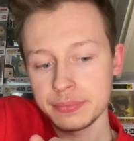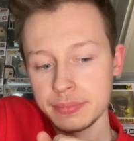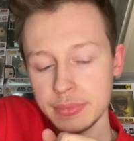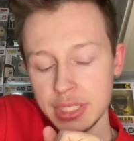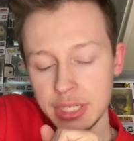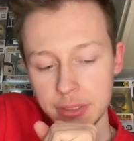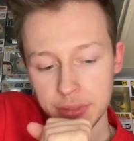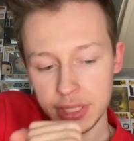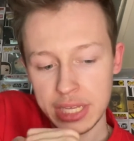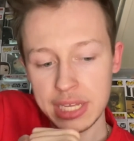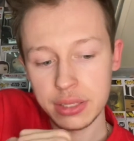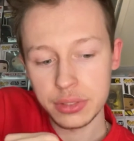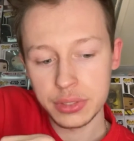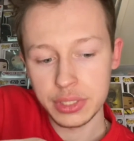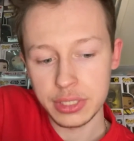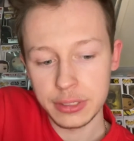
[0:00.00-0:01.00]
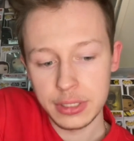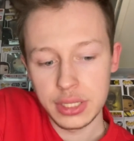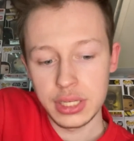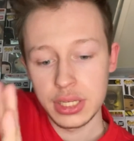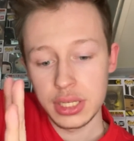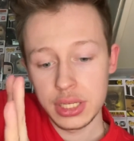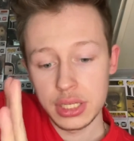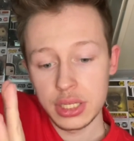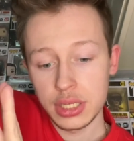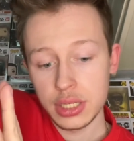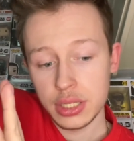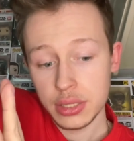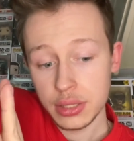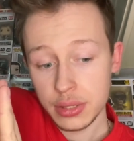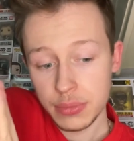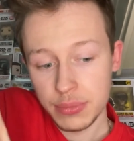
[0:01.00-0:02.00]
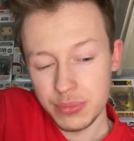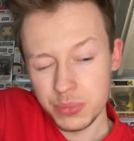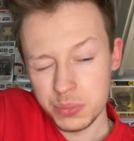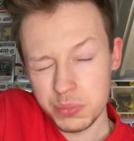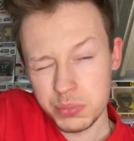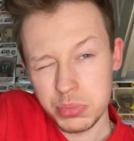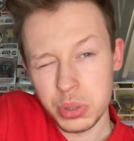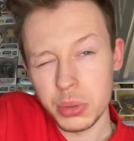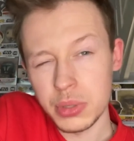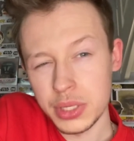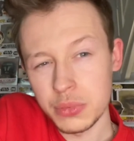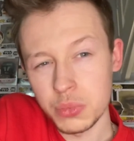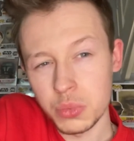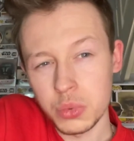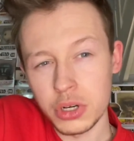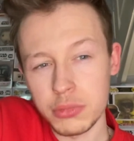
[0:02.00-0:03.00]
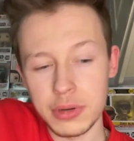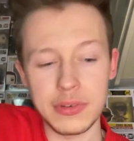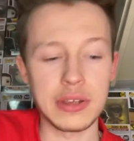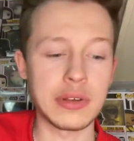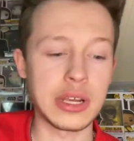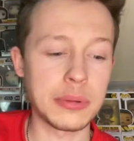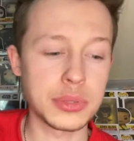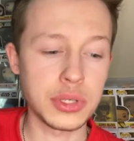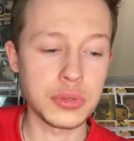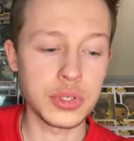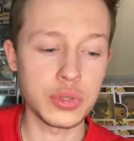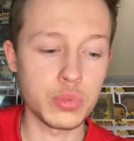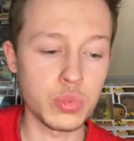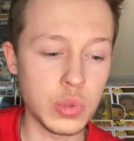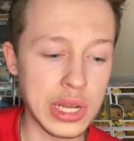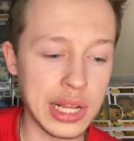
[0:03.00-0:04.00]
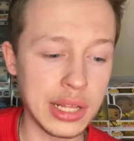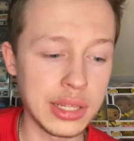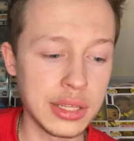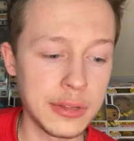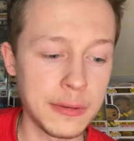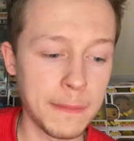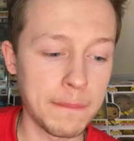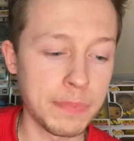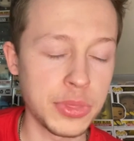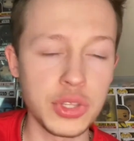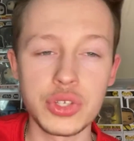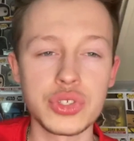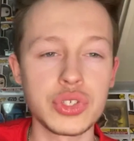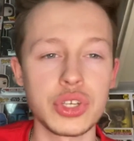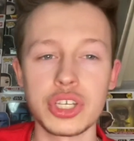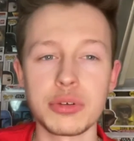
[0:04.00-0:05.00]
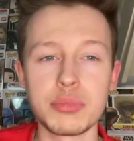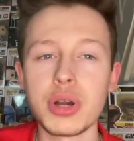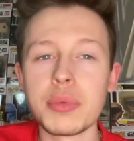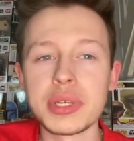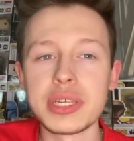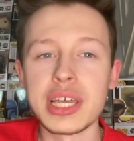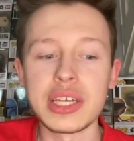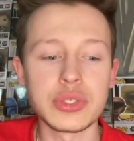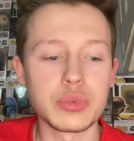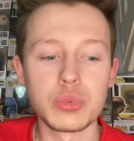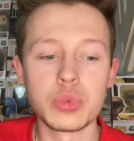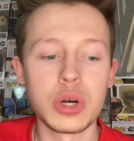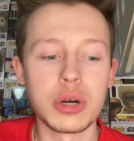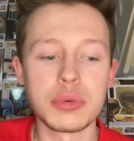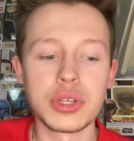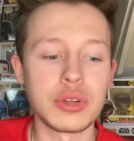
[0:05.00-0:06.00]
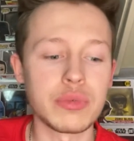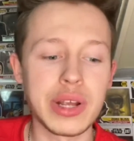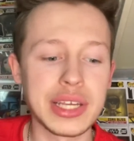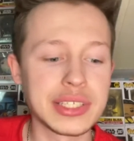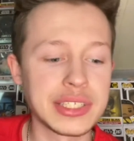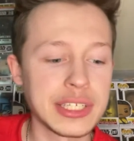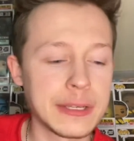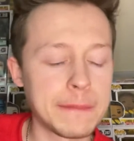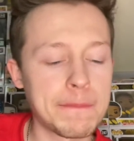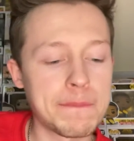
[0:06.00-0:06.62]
Now, The Elder, probably one of my favourite episodes as well, so you can probably guess what I'm going to rate it.